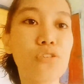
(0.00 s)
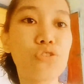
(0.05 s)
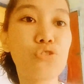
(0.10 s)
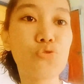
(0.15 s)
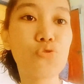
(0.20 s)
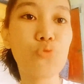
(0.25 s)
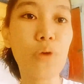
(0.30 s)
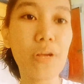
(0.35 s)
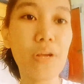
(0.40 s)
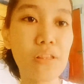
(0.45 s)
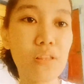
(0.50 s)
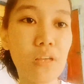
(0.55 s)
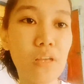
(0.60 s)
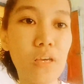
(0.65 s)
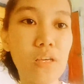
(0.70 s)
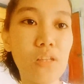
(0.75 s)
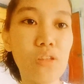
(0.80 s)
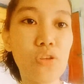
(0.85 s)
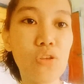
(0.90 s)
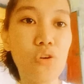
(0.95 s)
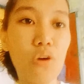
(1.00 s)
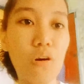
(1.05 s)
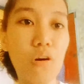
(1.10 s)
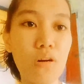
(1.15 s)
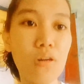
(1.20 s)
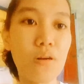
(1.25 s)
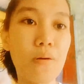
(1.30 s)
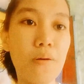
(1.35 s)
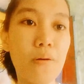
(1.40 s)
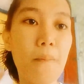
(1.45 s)
strengthen
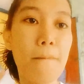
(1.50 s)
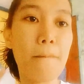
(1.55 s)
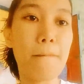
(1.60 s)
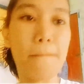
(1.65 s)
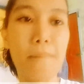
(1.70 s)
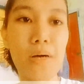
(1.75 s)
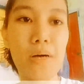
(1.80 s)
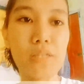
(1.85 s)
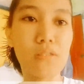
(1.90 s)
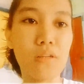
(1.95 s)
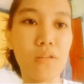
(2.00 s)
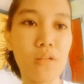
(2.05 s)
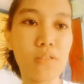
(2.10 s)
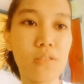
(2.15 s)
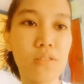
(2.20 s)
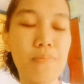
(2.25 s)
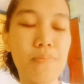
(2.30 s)
your muscles.